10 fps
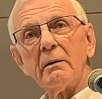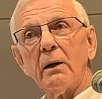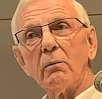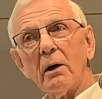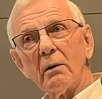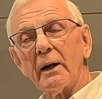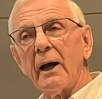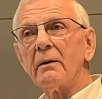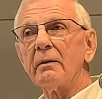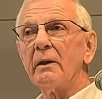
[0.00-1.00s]
They roll it
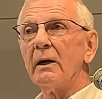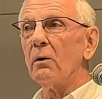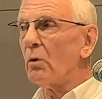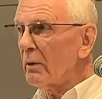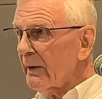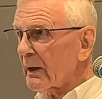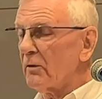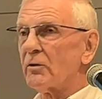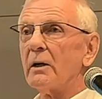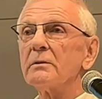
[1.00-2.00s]
out there. All their
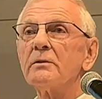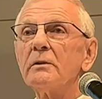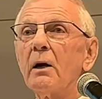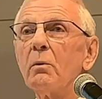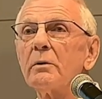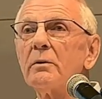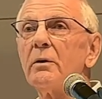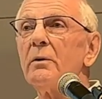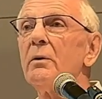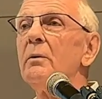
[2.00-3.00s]
consultants know what to do.
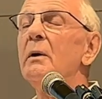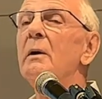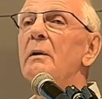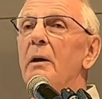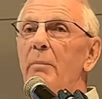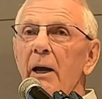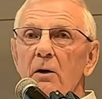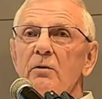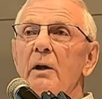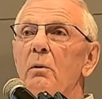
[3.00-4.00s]
Their
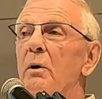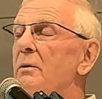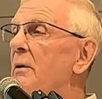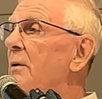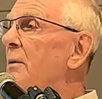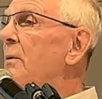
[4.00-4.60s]
bankers know what to do.